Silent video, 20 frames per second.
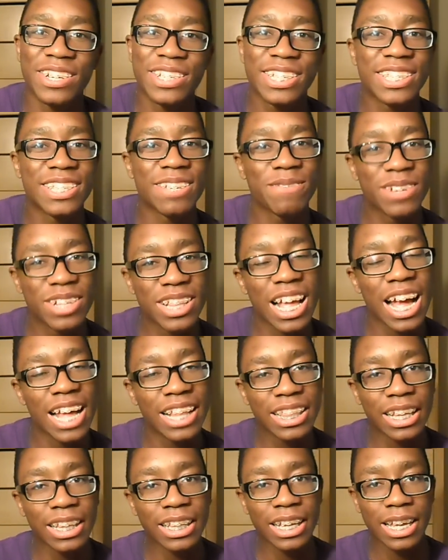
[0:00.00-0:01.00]
I'm
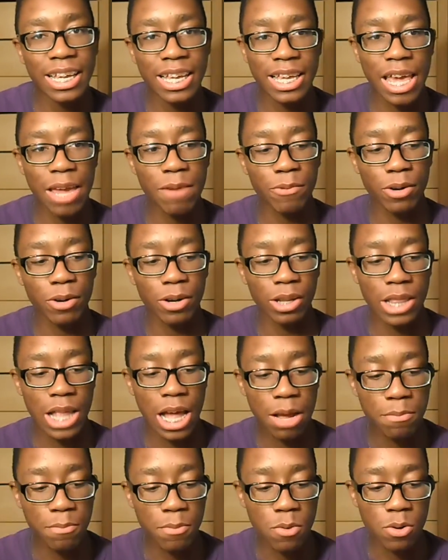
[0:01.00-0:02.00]
glad that they gave her a
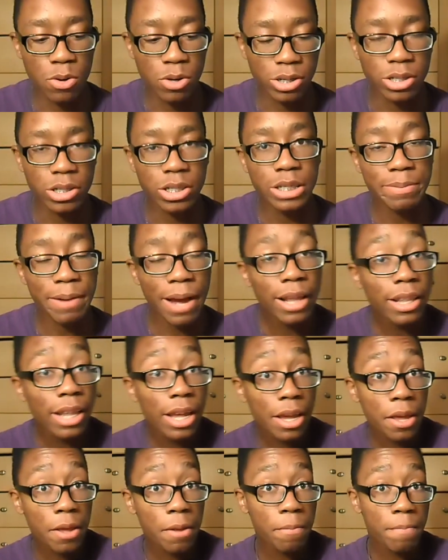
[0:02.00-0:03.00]
lot more
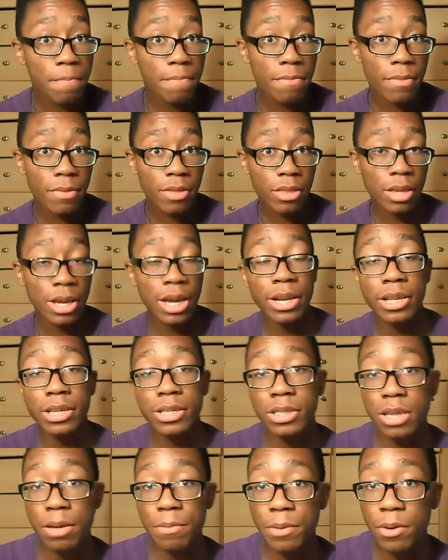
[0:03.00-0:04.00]
spotlight in
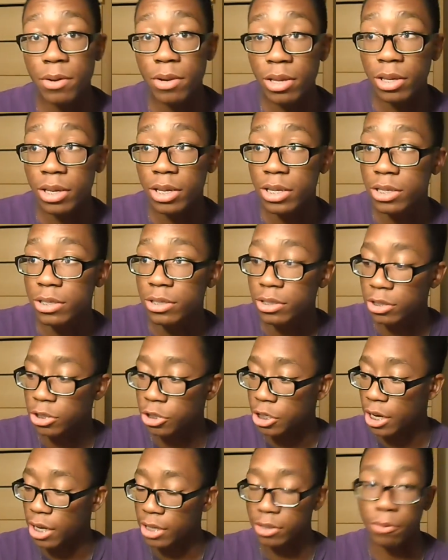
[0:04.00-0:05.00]
this subunit, because
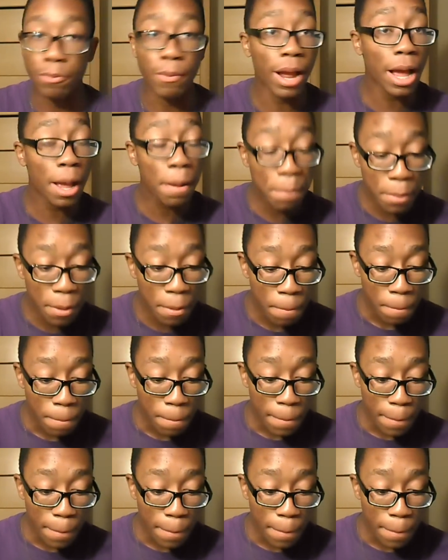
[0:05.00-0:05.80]
she got to rap,